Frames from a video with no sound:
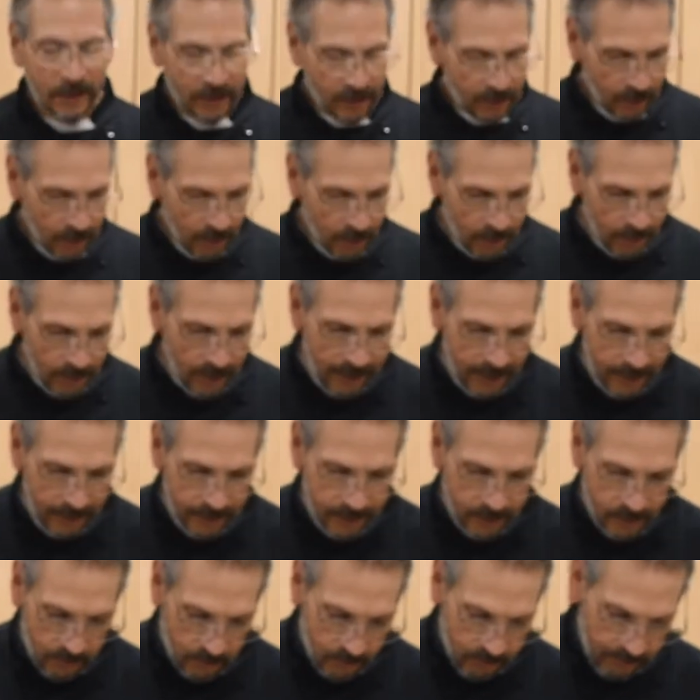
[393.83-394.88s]
Alright,
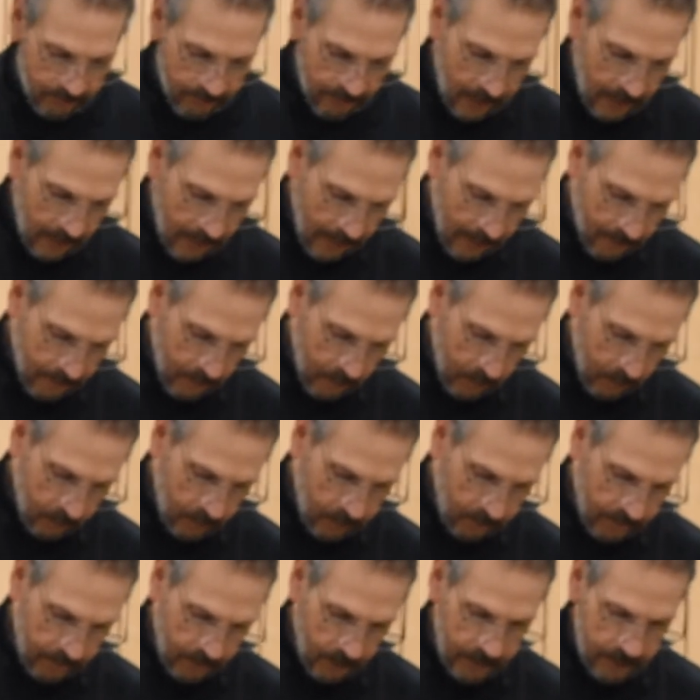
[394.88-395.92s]
so we've got both
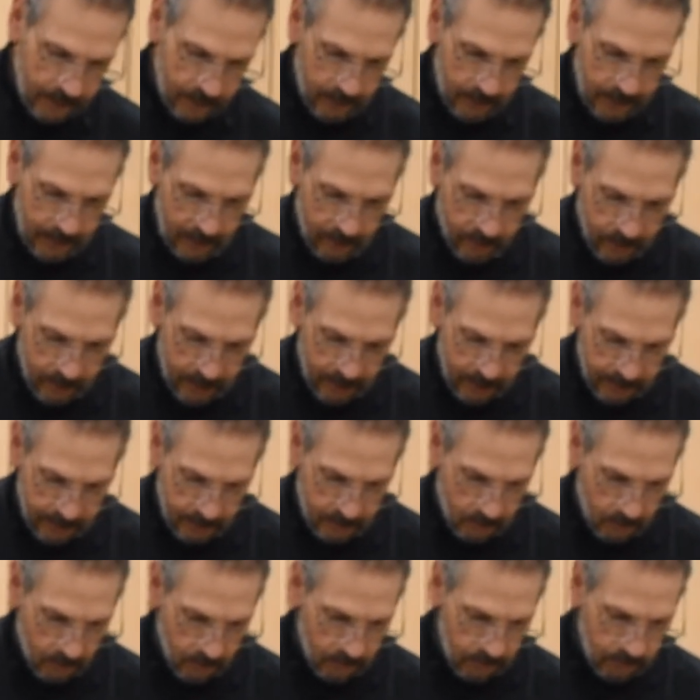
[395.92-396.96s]
of our turkey breasts
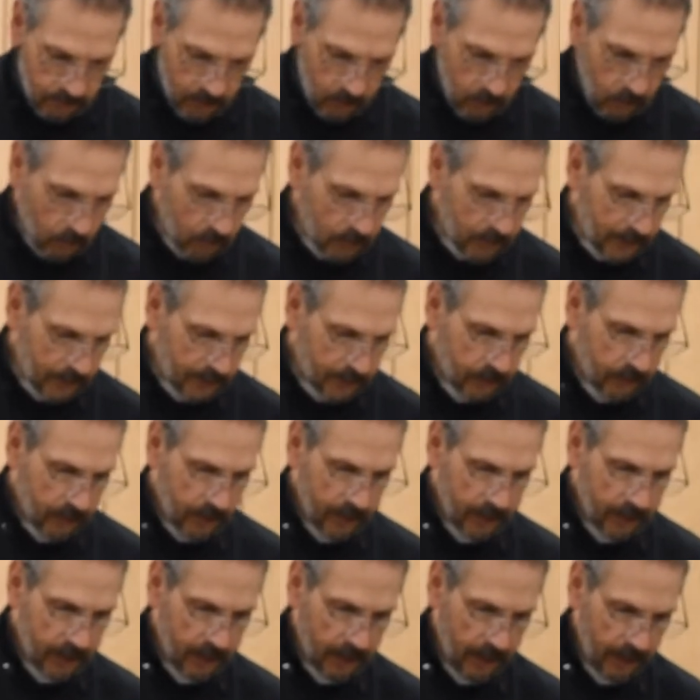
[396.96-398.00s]
all rolled and
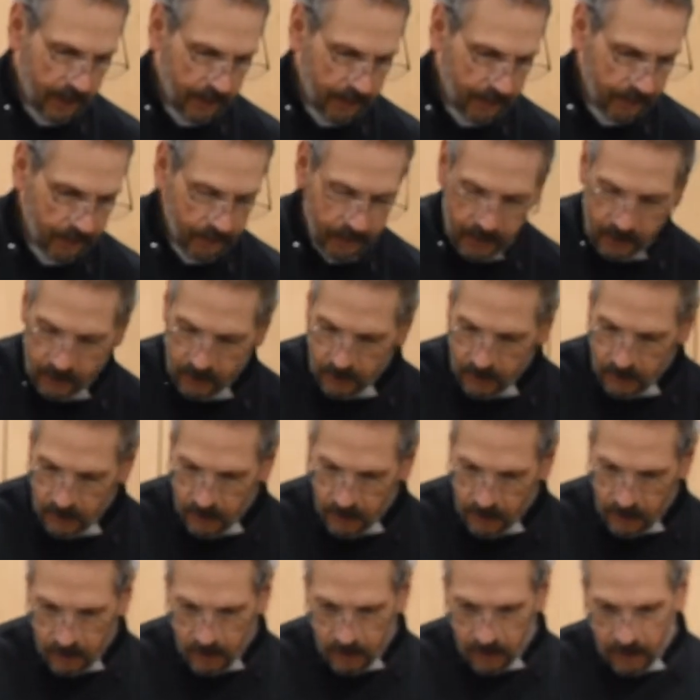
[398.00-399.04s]
trussed up.
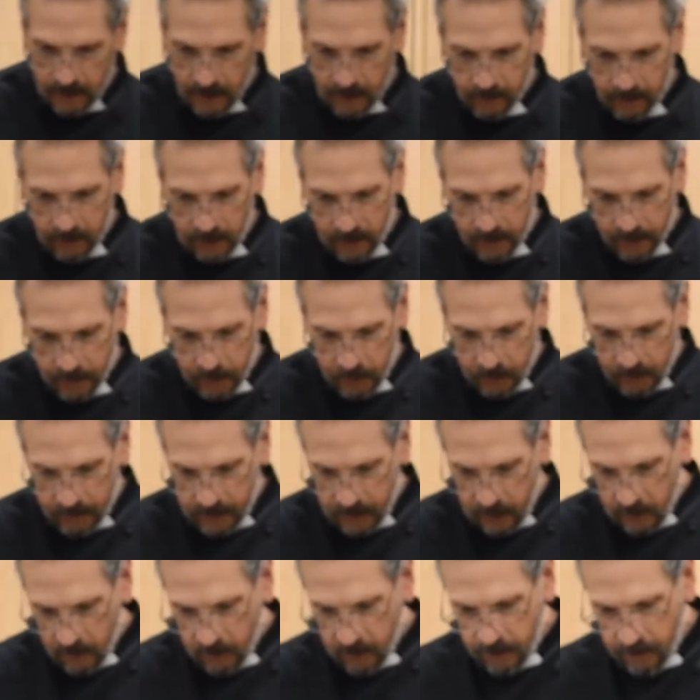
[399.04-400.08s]
Now we're going to put them
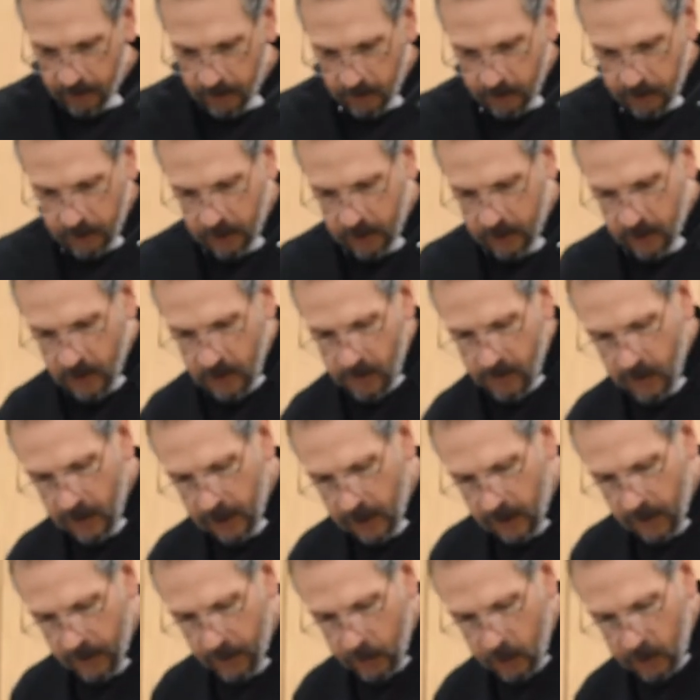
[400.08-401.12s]
into a roaster, and we're
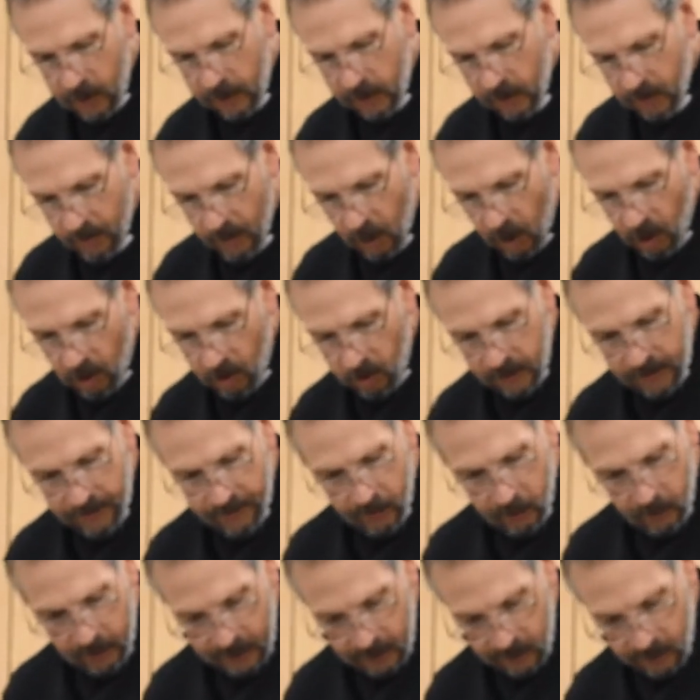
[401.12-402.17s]
going to put some olive
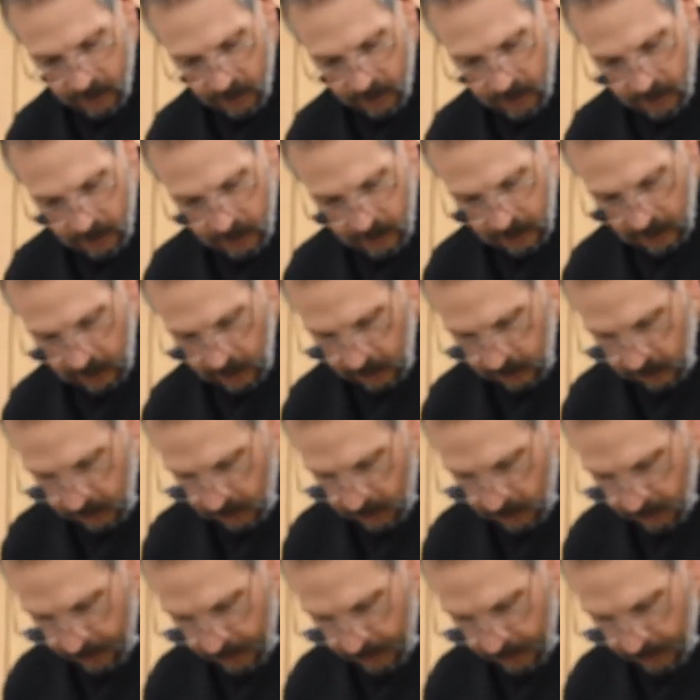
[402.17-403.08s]
oil into the